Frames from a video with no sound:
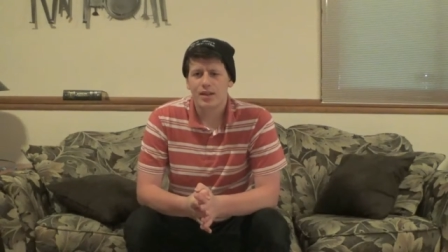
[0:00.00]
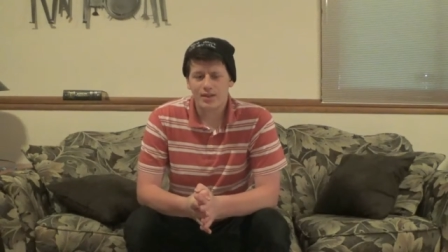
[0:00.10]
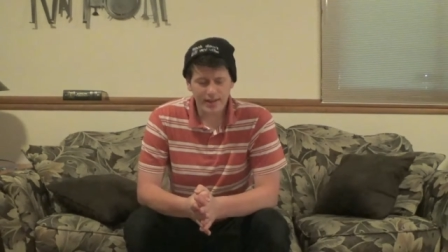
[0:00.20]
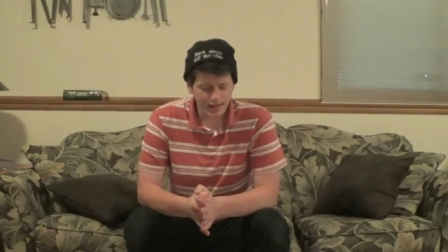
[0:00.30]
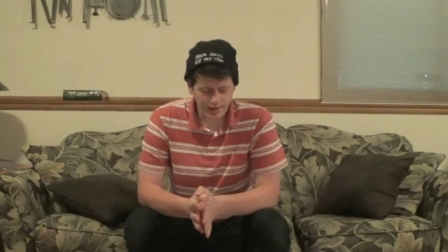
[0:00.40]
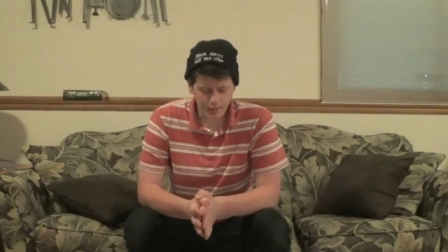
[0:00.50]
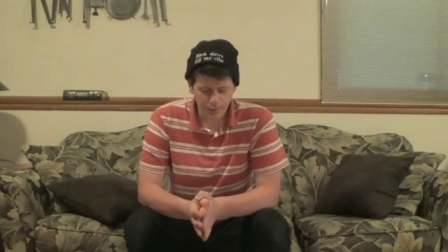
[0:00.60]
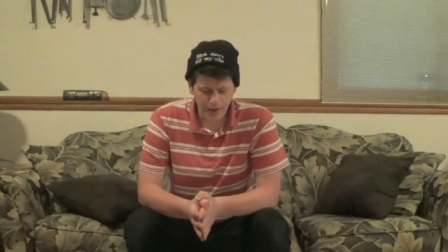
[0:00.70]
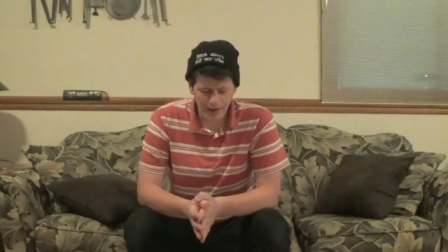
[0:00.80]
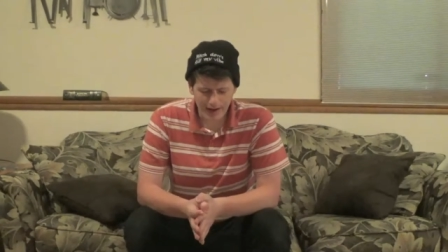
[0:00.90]
this is
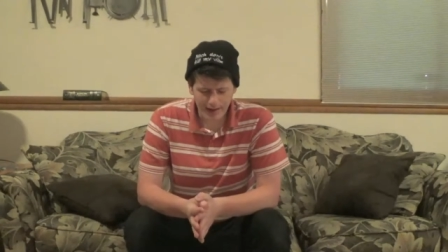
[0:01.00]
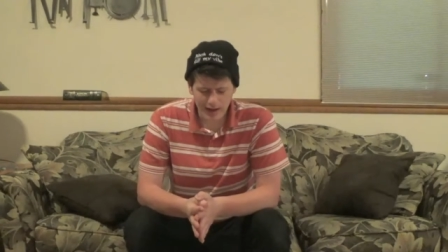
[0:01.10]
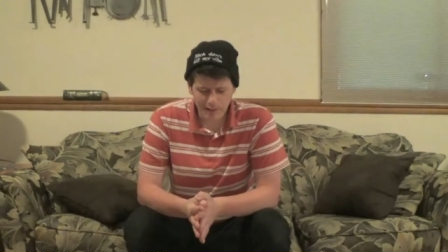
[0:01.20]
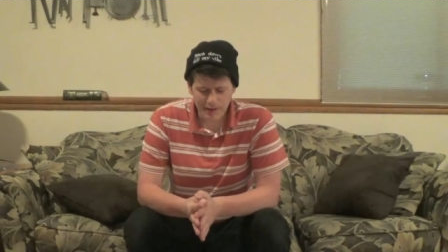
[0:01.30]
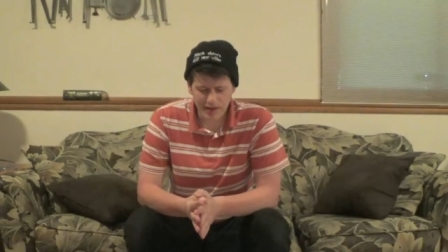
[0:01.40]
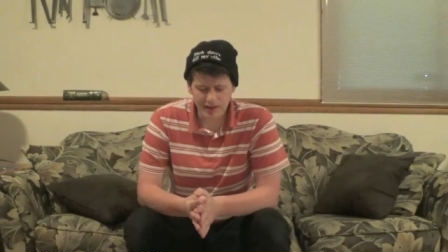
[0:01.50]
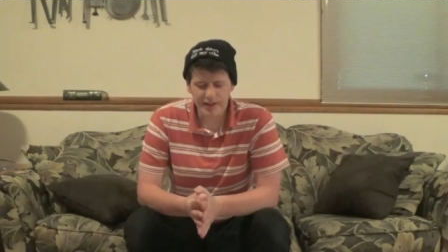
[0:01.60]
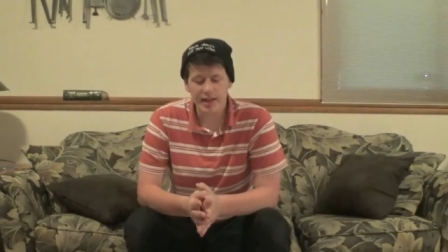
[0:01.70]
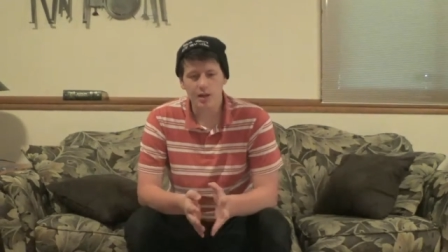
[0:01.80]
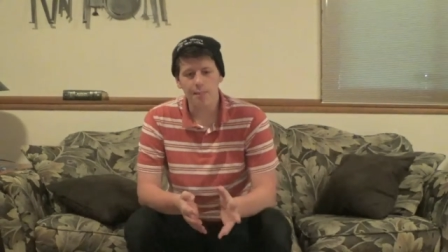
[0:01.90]
one I like because
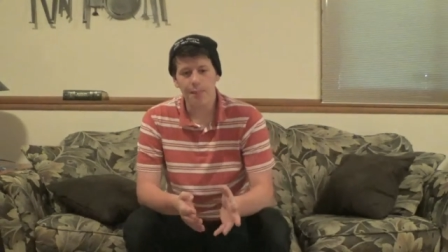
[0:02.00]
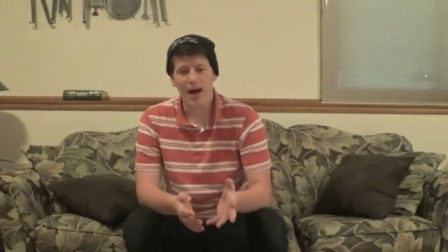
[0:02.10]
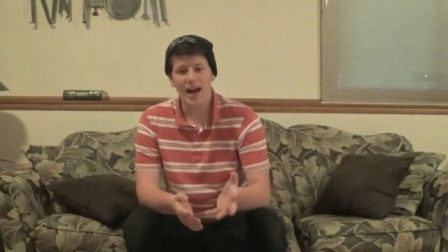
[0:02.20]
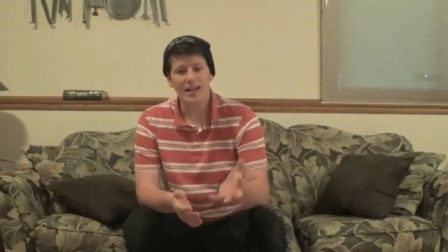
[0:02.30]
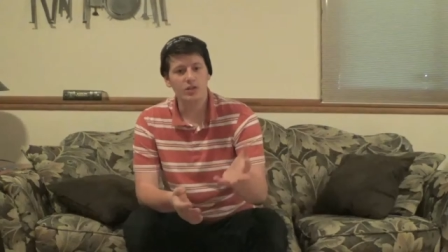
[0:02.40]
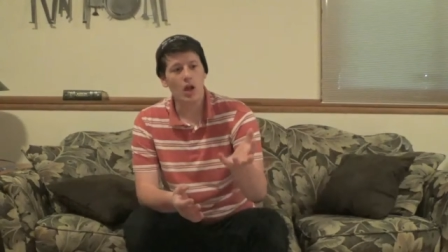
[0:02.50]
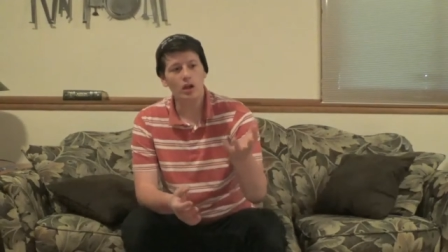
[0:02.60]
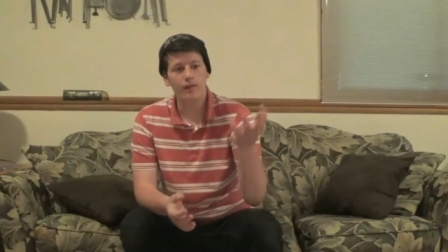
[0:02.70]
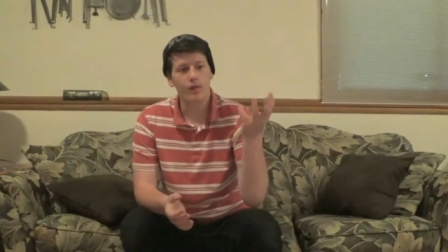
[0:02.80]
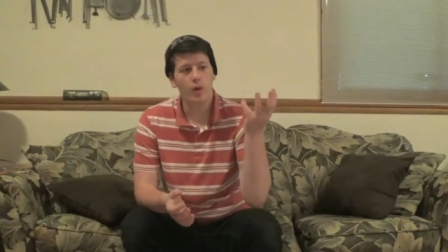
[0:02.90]
it combines
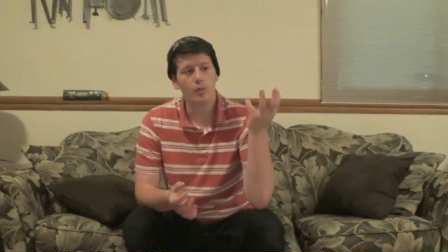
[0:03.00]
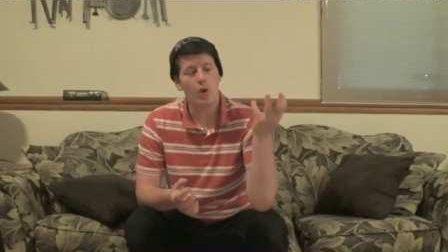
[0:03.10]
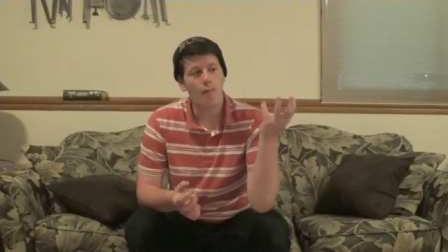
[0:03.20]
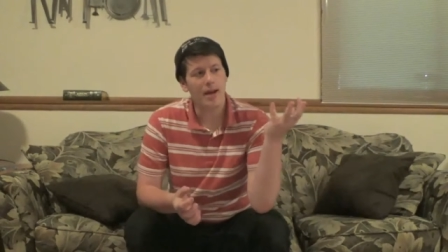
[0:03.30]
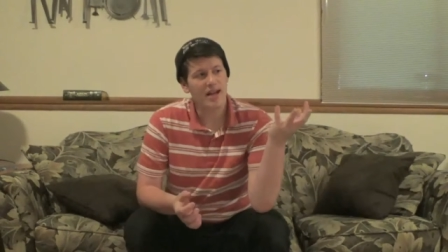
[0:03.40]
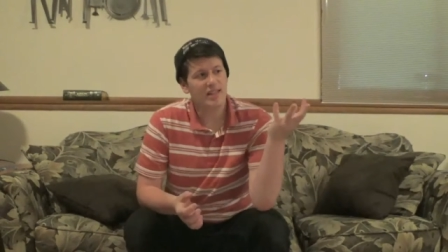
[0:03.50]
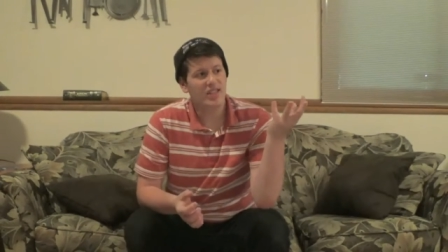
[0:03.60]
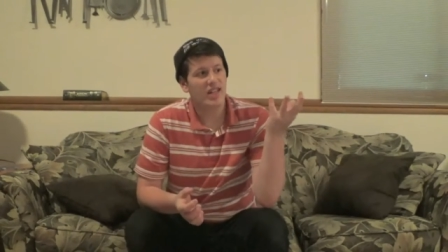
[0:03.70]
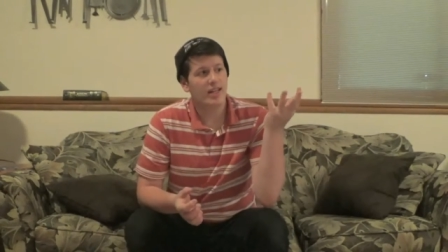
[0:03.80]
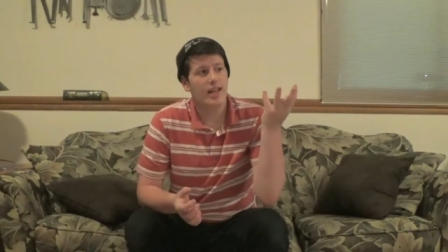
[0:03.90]
all of the
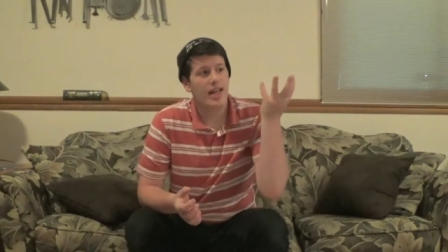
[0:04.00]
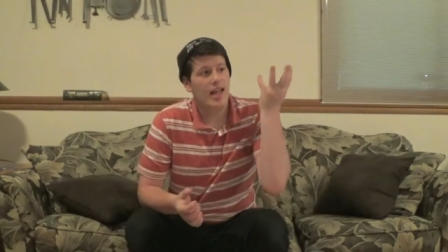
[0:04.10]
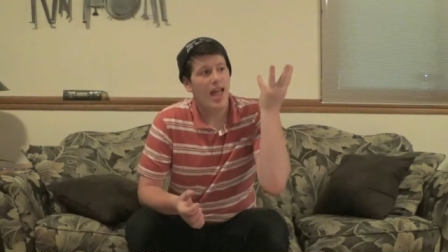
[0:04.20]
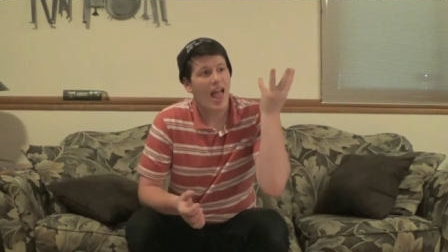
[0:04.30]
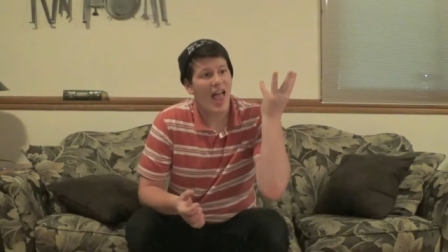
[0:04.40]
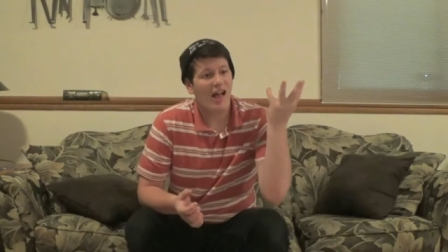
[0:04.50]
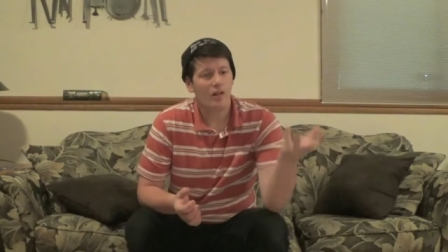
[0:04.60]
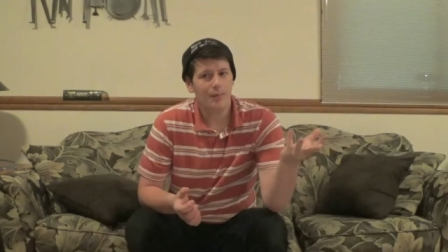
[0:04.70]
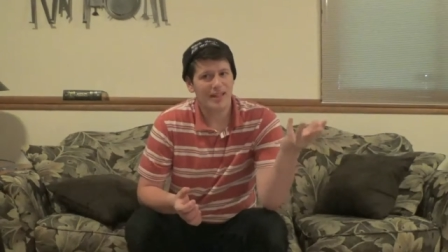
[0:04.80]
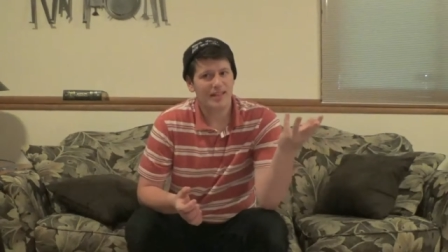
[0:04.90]
romantic
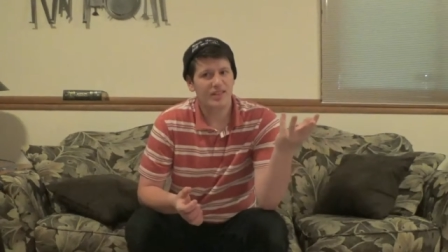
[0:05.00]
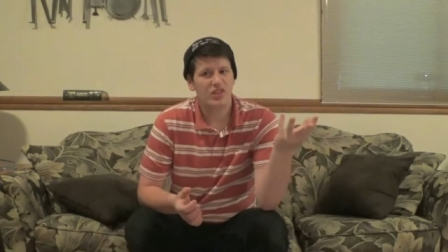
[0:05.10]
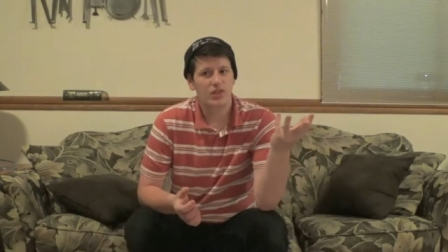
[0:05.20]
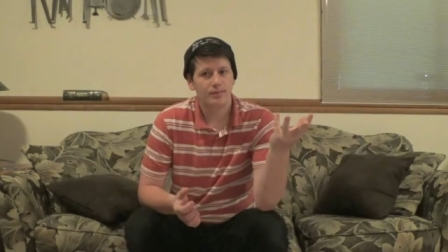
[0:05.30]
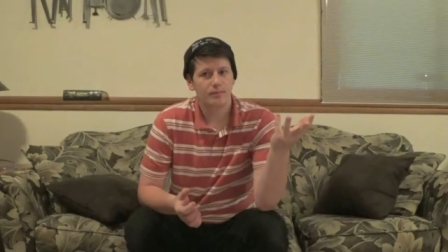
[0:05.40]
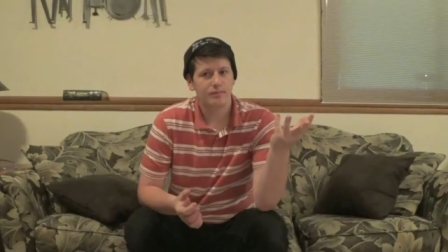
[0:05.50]
elements